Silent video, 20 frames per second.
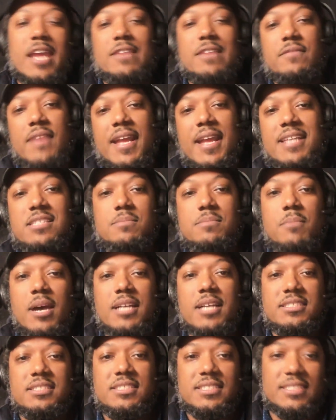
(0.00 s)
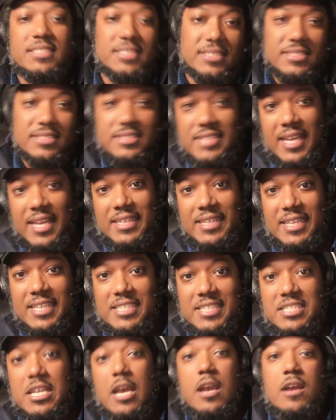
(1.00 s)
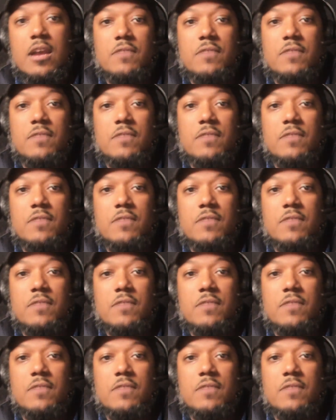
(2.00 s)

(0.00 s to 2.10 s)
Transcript: advanced modeling techniques